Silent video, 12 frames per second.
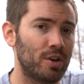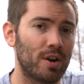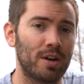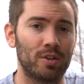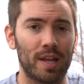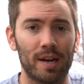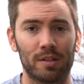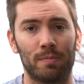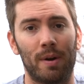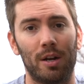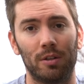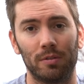
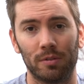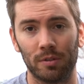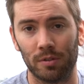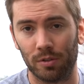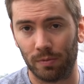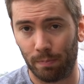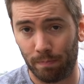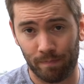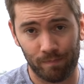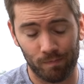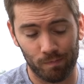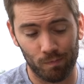100,000-mile
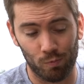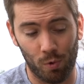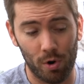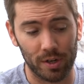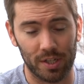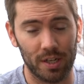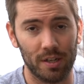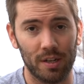warranty.